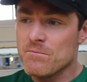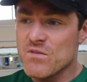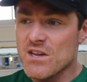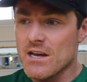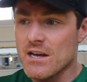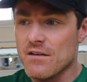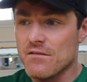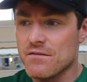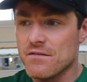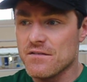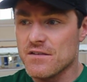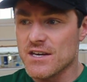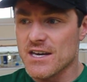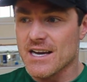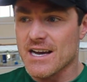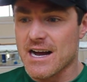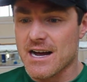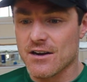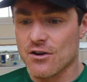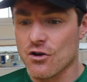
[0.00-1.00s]
if you
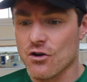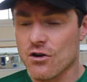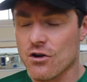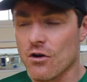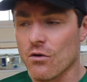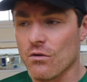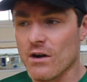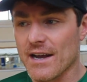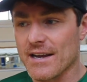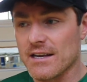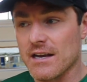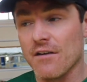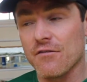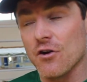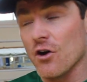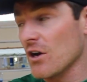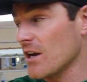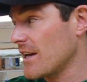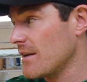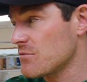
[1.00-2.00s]
cannot go, like, I've
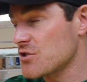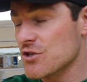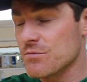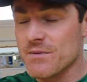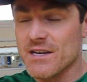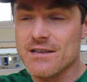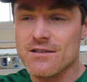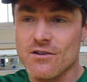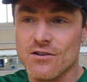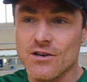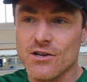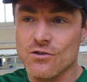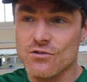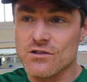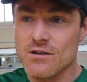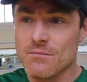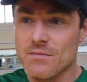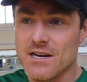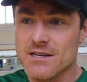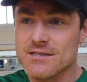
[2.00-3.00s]
got Liam Smith on the
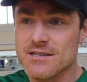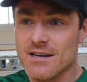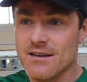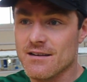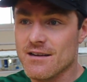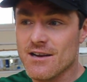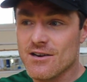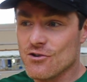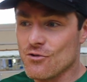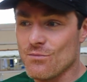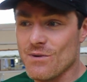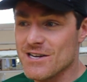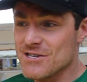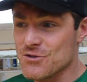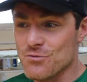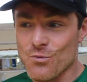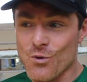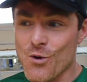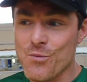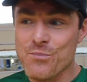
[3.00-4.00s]
other matter, no
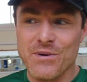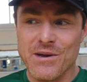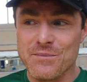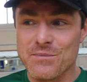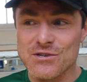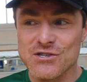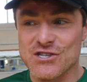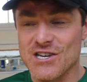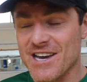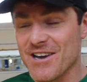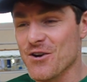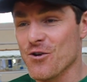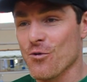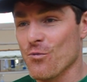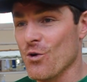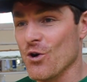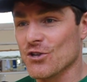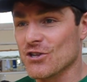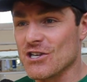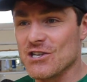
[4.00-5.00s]
matter what people say or
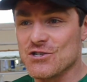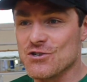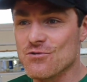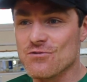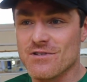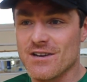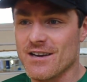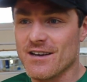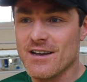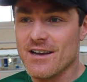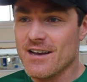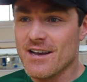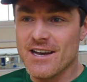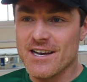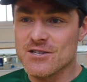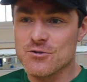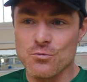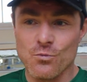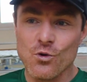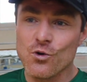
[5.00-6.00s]
what they do, there,
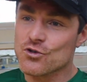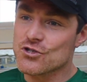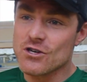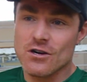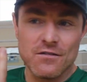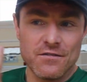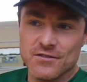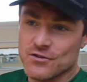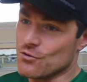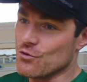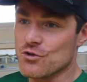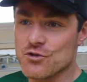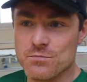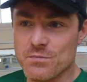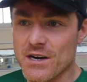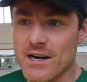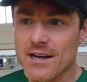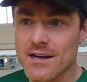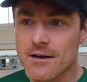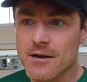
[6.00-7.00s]
it's water off a duck's
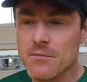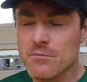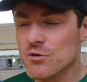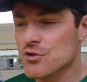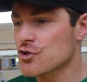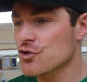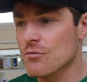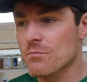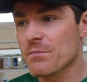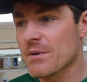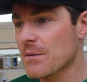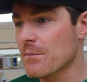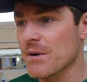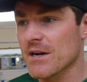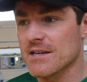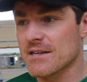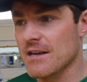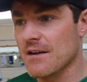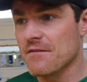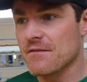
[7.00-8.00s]
back. But some people
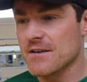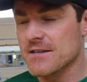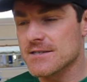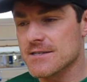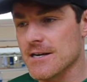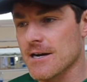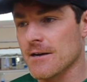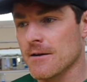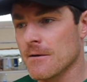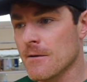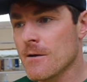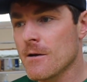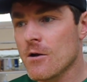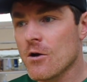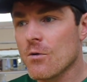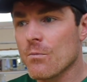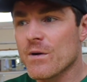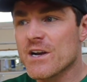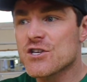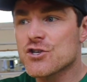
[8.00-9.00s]
are different, and
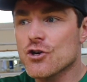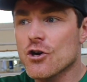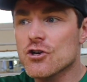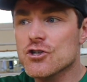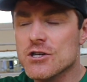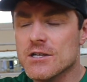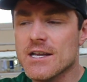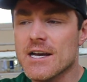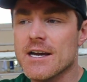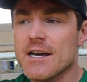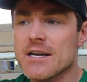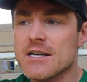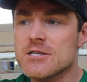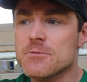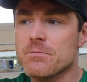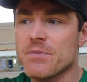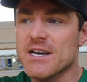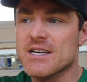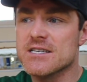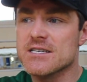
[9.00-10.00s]
with Josh, I think it's
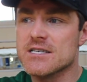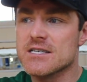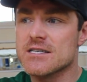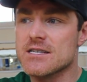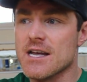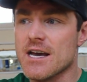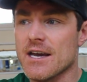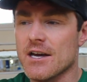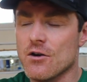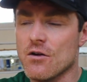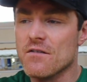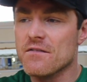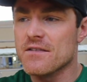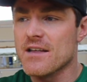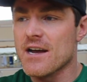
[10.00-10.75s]
best staying off